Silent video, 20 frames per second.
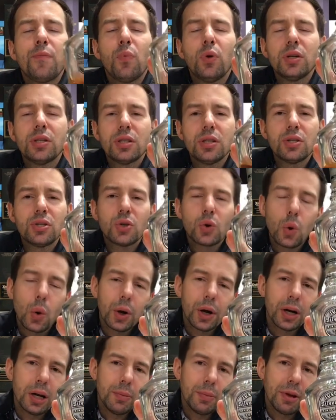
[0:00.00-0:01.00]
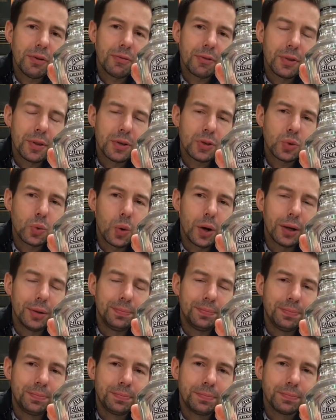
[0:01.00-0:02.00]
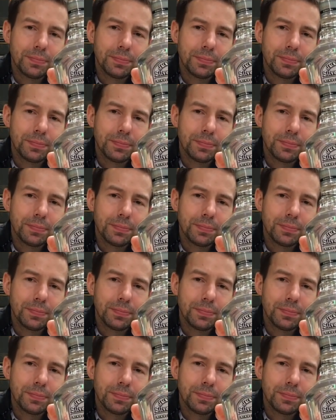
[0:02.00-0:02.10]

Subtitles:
What's the score going to be for this one?